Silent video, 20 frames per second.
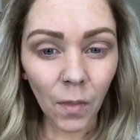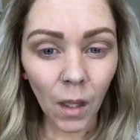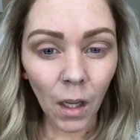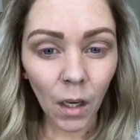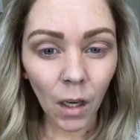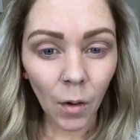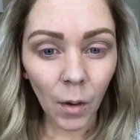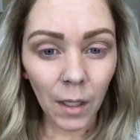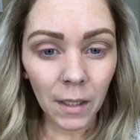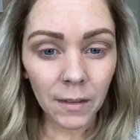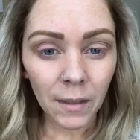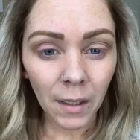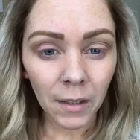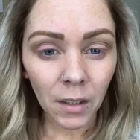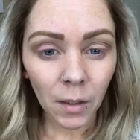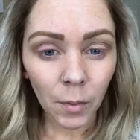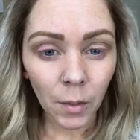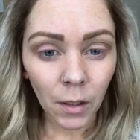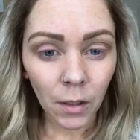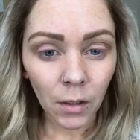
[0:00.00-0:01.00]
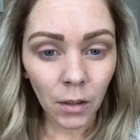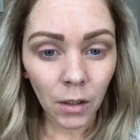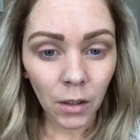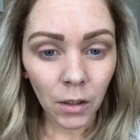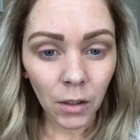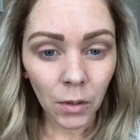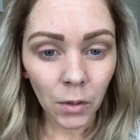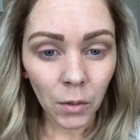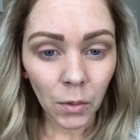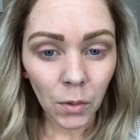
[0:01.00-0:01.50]
Oh, I signed up under
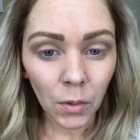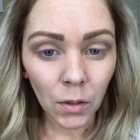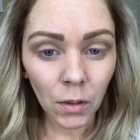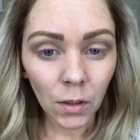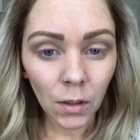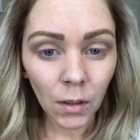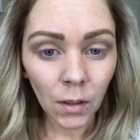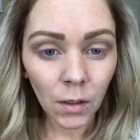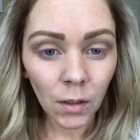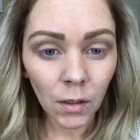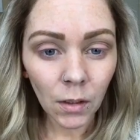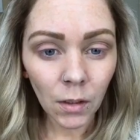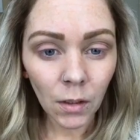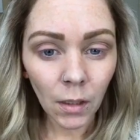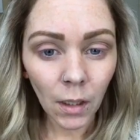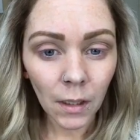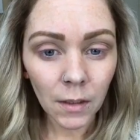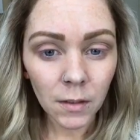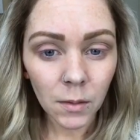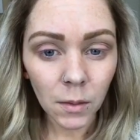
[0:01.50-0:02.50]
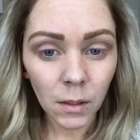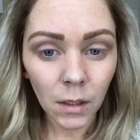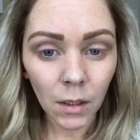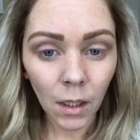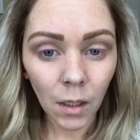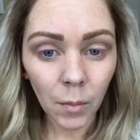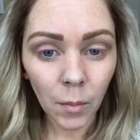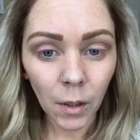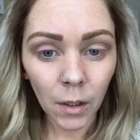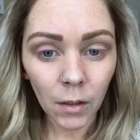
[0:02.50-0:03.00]
you last week.
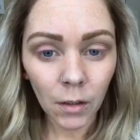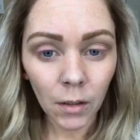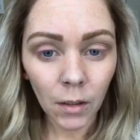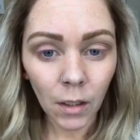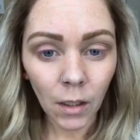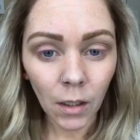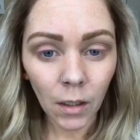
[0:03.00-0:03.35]
I better